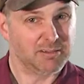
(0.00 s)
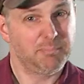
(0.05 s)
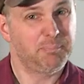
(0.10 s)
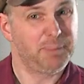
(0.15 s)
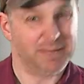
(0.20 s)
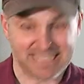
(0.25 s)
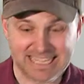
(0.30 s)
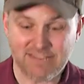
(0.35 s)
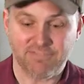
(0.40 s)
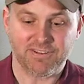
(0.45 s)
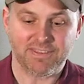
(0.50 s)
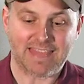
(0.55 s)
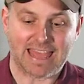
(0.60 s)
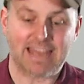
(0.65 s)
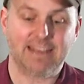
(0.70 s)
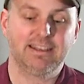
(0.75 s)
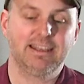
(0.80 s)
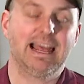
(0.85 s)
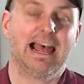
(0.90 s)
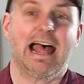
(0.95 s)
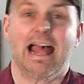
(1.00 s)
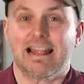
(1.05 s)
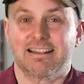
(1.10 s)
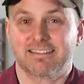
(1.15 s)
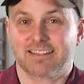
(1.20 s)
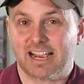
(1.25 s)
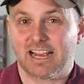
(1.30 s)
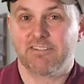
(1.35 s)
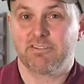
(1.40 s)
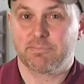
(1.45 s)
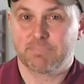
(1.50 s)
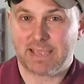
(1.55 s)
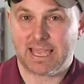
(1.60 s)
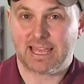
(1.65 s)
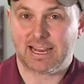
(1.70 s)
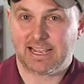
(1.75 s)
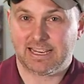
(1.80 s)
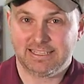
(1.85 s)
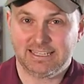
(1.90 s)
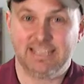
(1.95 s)
But even then, that's kind of a
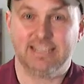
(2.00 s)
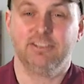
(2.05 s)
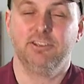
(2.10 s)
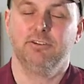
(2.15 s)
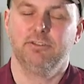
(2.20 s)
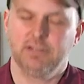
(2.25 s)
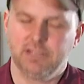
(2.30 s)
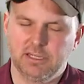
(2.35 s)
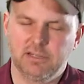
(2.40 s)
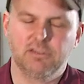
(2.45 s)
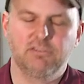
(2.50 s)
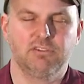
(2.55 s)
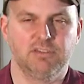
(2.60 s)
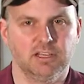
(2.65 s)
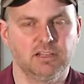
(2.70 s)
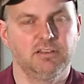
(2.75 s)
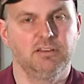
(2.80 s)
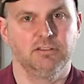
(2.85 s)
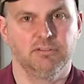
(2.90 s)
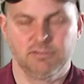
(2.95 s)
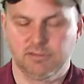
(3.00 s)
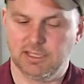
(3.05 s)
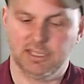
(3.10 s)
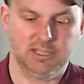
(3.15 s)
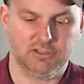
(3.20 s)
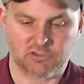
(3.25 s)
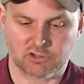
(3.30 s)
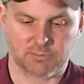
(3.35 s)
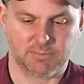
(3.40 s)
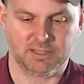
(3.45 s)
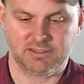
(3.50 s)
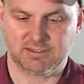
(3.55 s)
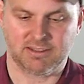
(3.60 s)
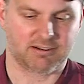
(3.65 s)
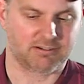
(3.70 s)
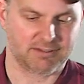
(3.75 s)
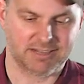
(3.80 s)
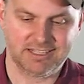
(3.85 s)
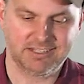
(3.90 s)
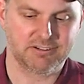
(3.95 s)
bad idea. You need to stick to the instruments that
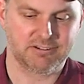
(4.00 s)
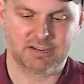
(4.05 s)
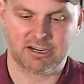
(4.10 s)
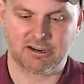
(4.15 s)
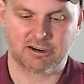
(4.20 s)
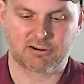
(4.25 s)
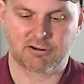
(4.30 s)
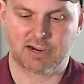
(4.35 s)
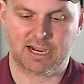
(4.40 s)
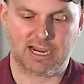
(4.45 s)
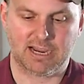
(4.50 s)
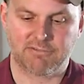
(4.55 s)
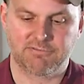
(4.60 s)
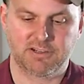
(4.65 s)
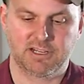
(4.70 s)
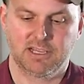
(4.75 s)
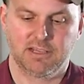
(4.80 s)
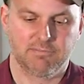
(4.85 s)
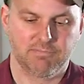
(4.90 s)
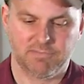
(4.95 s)
are in your aircraft.